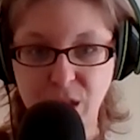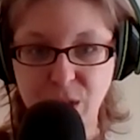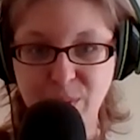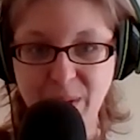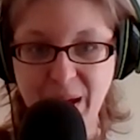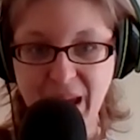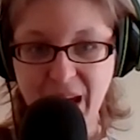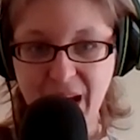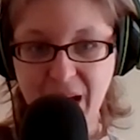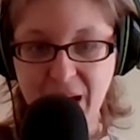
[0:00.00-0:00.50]

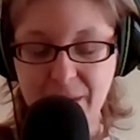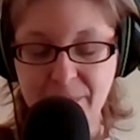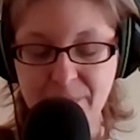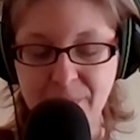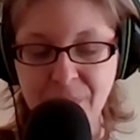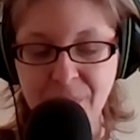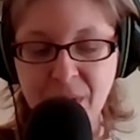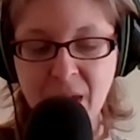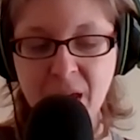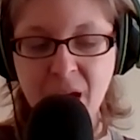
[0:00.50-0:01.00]
pain.
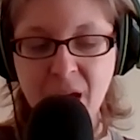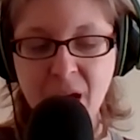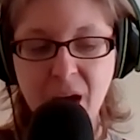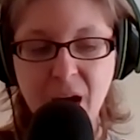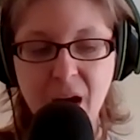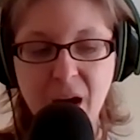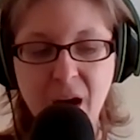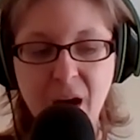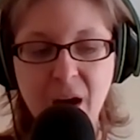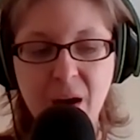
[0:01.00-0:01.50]

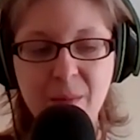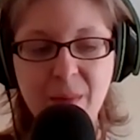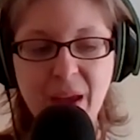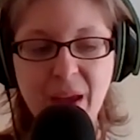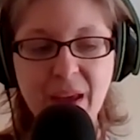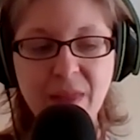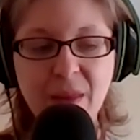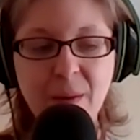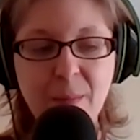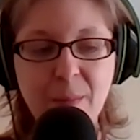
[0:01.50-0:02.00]

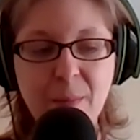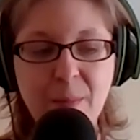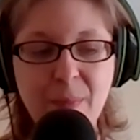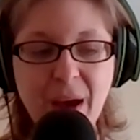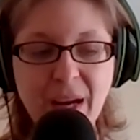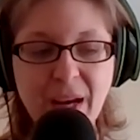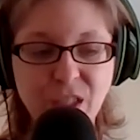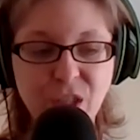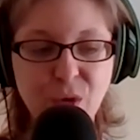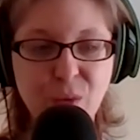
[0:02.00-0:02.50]
And the
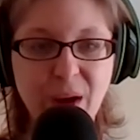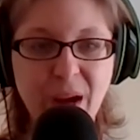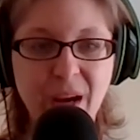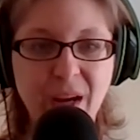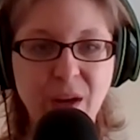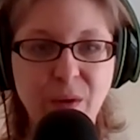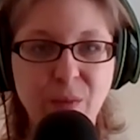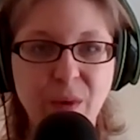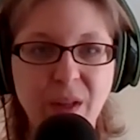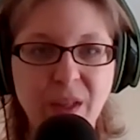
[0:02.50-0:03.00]
best way I
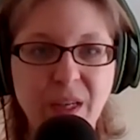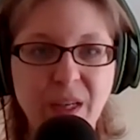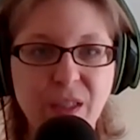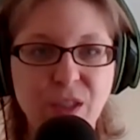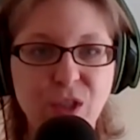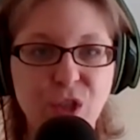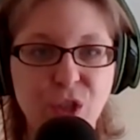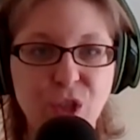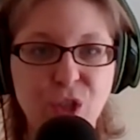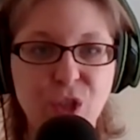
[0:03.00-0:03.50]
can really
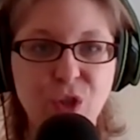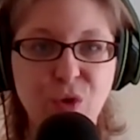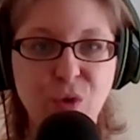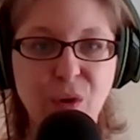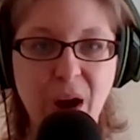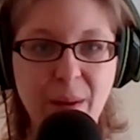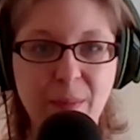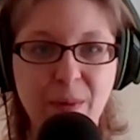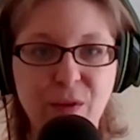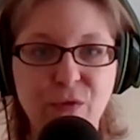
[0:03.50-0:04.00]

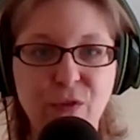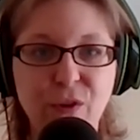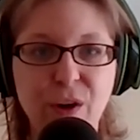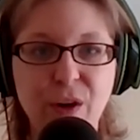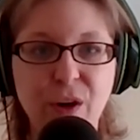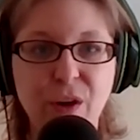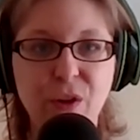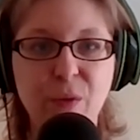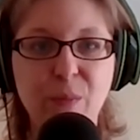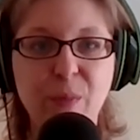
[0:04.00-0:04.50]
describe it for
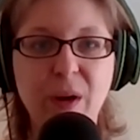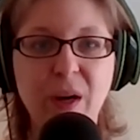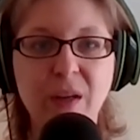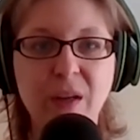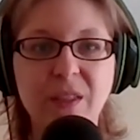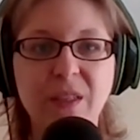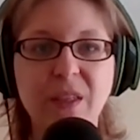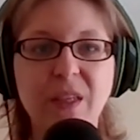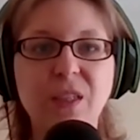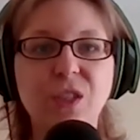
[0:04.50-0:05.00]
another
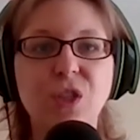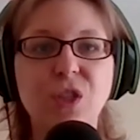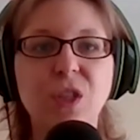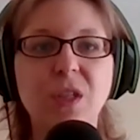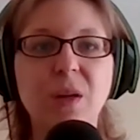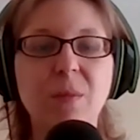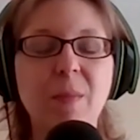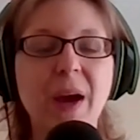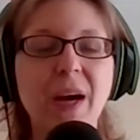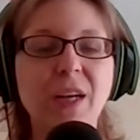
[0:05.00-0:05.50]
person is
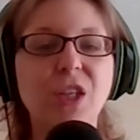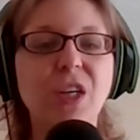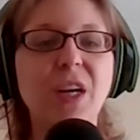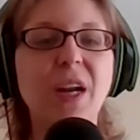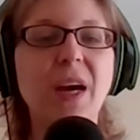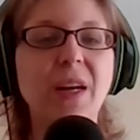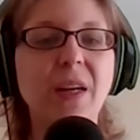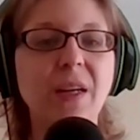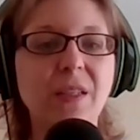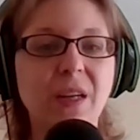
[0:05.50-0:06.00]
just imagine
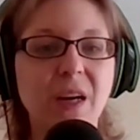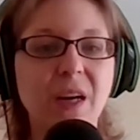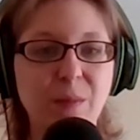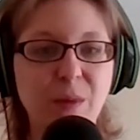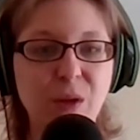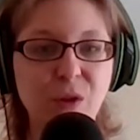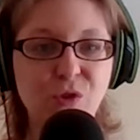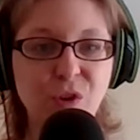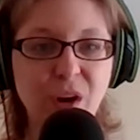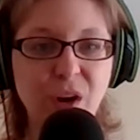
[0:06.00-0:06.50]
anytime
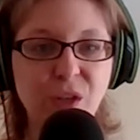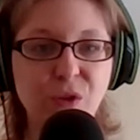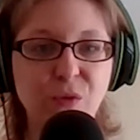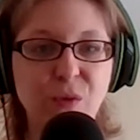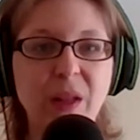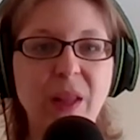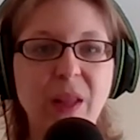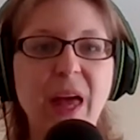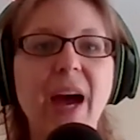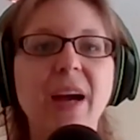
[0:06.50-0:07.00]
you tried to
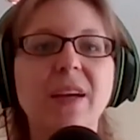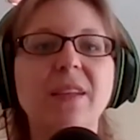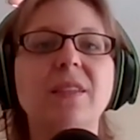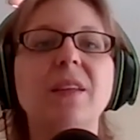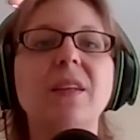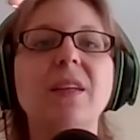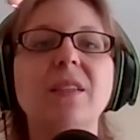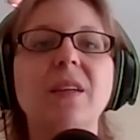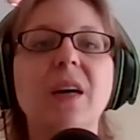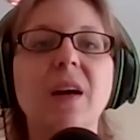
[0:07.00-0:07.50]
relax,
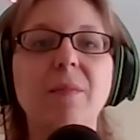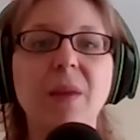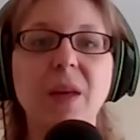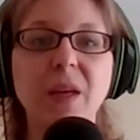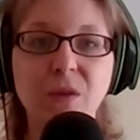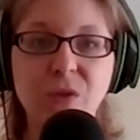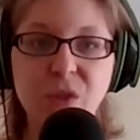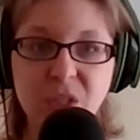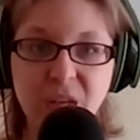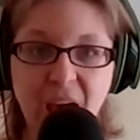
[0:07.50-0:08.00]
anytime that
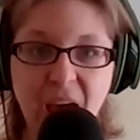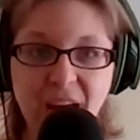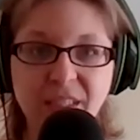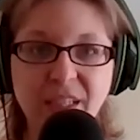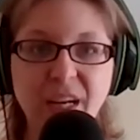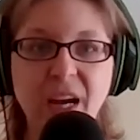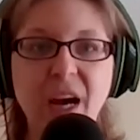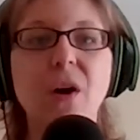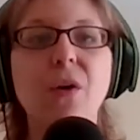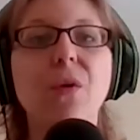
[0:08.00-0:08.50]
you sat
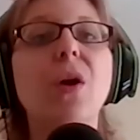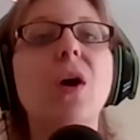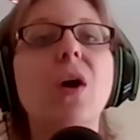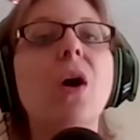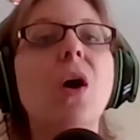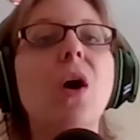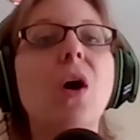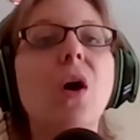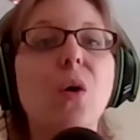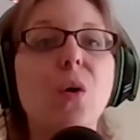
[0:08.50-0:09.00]
down
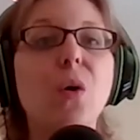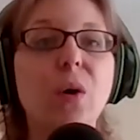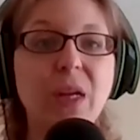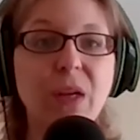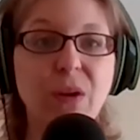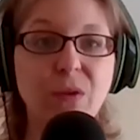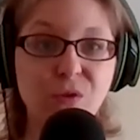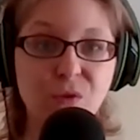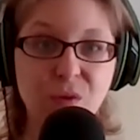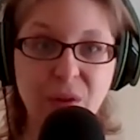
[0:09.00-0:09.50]
or
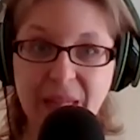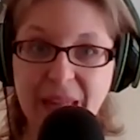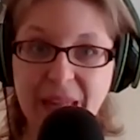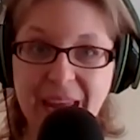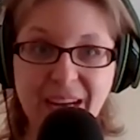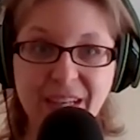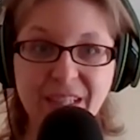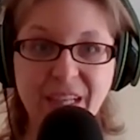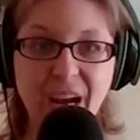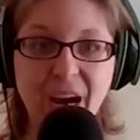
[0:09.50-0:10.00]
you
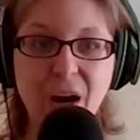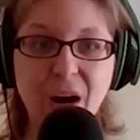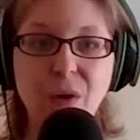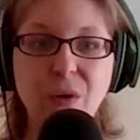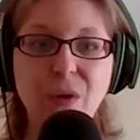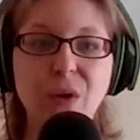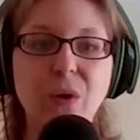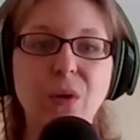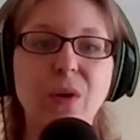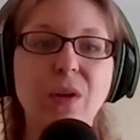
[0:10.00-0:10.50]
lay
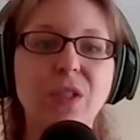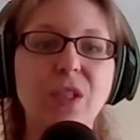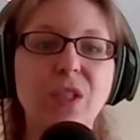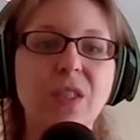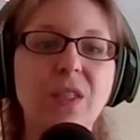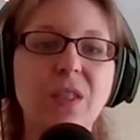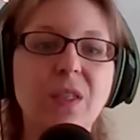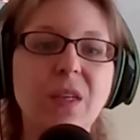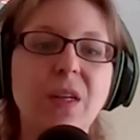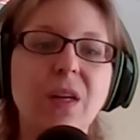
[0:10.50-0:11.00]
down or
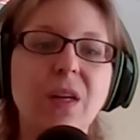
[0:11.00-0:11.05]
just,